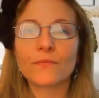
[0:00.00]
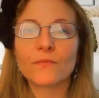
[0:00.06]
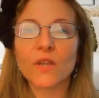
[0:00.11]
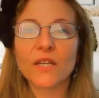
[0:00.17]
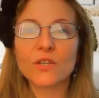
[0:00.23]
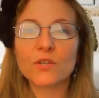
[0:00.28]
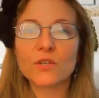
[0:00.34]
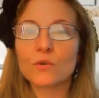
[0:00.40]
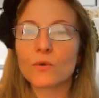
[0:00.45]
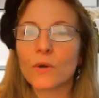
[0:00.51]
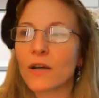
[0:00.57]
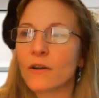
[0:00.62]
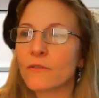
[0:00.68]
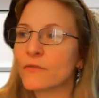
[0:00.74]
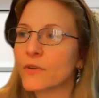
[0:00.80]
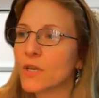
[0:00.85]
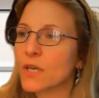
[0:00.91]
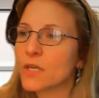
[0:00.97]
I do have
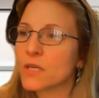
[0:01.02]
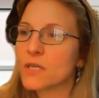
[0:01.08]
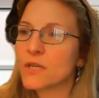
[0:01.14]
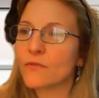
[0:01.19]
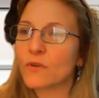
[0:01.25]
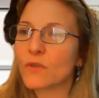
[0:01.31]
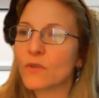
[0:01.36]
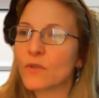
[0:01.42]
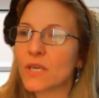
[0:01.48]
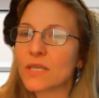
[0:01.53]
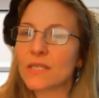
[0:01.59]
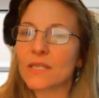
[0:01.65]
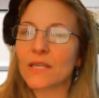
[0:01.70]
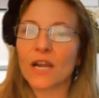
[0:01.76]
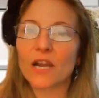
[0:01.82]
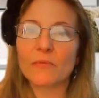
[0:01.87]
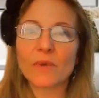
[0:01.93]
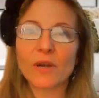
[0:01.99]
different things
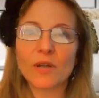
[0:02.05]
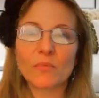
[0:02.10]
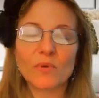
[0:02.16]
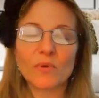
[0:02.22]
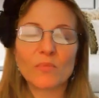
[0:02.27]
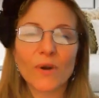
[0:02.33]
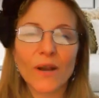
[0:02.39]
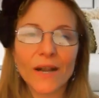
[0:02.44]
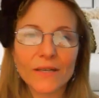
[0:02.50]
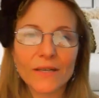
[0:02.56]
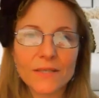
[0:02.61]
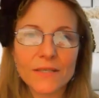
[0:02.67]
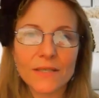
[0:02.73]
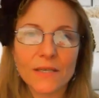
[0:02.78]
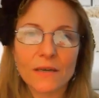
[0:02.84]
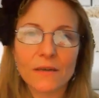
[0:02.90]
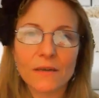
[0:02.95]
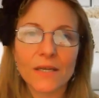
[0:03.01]
that I might be
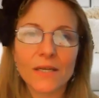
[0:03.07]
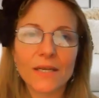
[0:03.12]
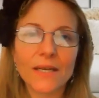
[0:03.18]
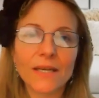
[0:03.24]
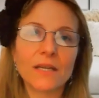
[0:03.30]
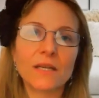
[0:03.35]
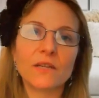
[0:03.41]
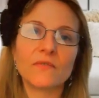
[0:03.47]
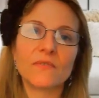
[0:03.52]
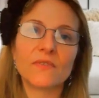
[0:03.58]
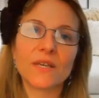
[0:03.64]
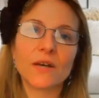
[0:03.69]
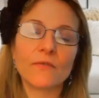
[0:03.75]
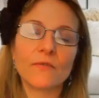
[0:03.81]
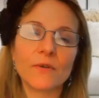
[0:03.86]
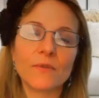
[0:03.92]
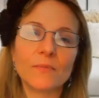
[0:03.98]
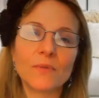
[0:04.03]
practicing on a negative
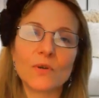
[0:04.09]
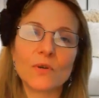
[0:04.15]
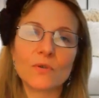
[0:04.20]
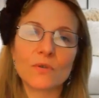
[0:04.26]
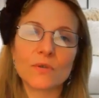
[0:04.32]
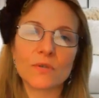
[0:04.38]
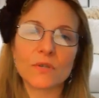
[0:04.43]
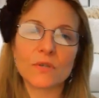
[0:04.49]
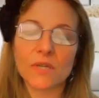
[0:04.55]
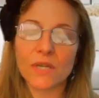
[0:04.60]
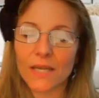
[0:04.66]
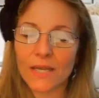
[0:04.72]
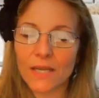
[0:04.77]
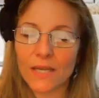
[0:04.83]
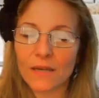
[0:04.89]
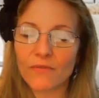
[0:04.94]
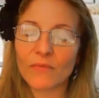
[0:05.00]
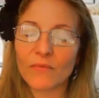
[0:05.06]
self-hypnosis, a
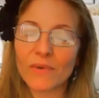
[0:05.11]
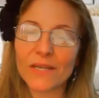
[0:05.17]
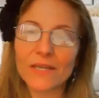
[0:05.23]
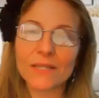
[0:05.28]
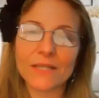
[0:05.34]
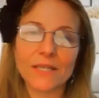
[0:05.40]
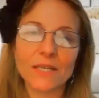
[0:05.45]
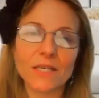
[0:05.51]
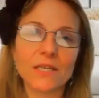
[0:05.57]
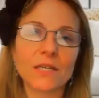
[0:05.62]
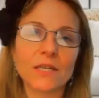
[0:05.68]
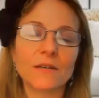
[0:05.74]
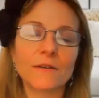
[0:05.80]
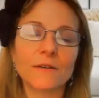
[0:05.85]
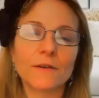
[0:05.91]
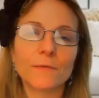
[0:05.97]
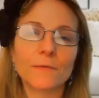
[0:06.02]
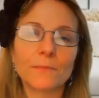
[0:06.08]
negative meditation,
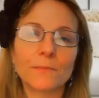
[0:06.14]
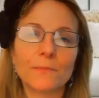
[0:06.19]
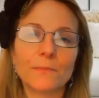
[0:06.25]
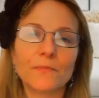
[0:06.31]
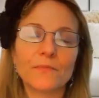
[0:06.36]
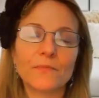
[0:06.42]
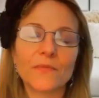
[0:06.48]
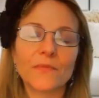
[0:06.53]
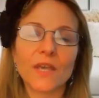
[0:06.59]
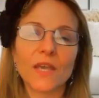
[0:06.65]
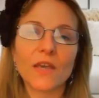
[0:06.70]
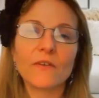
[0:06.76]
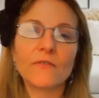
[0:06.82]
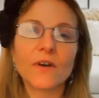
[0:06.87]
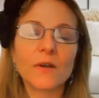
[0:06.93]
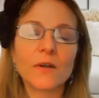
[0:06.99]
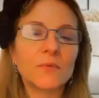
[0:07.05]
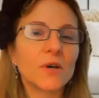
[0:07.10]
if
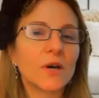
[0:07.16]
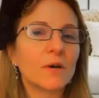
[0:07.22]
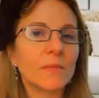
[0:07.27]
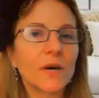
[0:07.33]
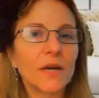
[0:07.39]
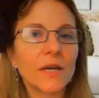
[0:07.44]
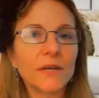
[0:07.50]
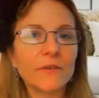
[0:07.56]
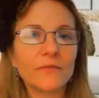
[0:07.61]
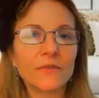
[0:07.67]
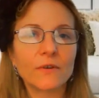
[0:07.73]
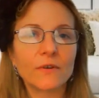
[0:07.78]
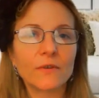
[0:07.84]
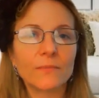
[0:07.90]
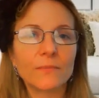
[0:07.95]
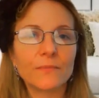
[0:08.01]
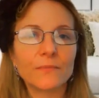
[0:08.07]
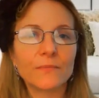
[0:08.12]
I'm not mindful,
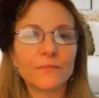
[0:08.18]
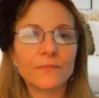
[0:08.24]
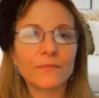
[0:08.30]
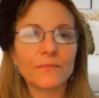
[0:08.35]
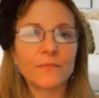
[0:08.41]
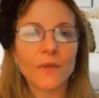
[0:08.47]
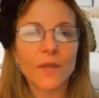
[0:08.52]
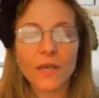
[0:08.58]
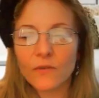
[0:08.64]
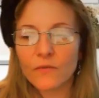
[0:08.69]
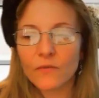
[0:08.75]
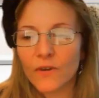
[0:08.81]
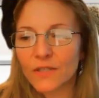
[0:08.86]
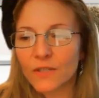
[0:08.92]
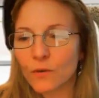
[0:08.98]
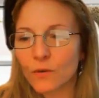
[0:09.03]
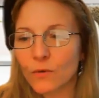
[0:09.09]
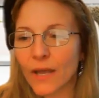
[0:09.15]
if I
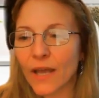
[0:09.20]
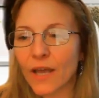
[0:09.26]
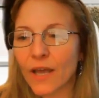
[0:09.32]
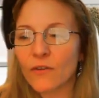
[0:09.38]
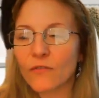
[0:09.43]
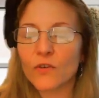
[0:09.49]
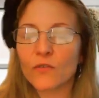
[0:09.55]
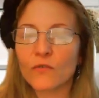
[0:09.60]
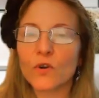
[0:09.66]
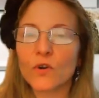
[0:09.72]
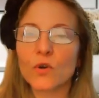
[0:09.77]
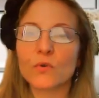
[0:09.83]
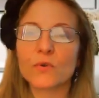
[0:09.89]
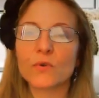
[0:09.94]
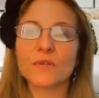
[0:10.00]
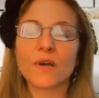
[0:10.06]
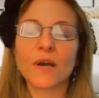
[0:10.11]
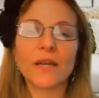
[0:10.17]
don't have the
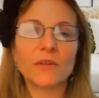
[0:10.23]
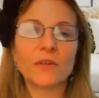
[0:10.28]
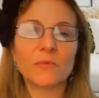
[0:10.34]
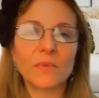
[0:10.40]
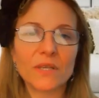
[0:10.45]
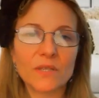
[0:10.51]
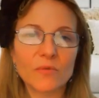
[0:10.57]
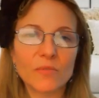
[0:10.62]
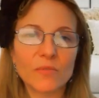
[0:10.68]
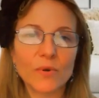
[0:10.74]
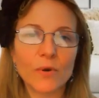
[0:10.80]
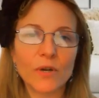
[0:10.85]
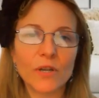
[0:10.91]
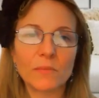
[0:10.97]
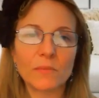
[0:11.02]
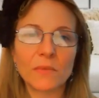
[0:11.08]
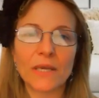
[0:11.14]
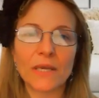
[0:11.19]
folks guiding me,
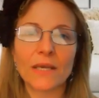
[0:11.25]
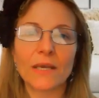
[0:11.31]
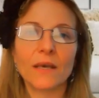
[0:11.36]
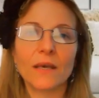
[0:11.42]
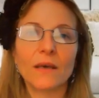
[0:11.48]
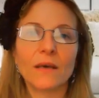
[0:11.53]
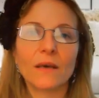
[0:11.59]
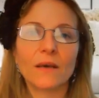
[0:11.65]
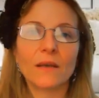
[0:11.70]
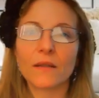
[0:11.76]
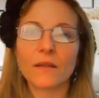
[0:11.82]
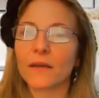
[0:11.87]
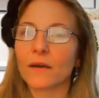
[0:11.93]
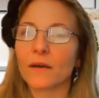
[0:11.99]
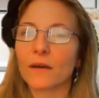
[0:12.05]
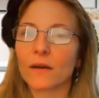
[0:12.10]
supporting me, like